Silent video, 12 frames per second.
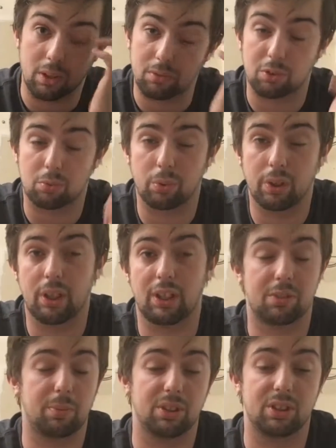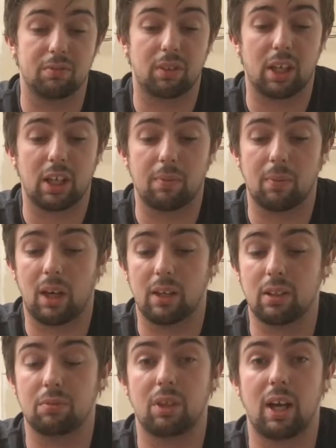but it was a really expensive game
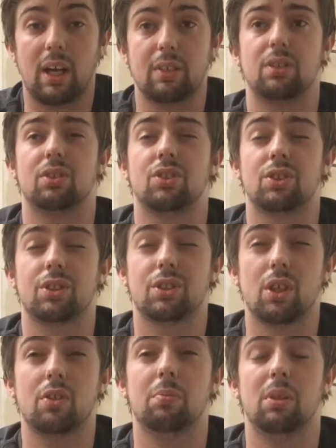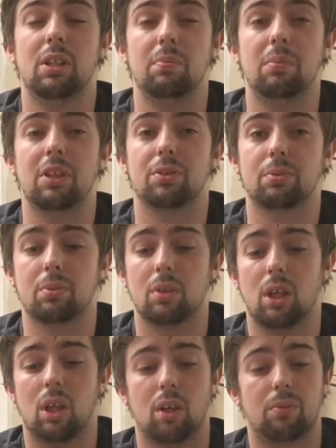and it had so many mixed
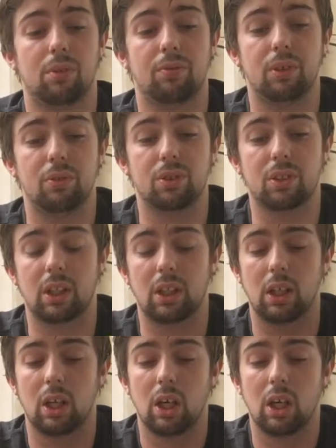reviews on it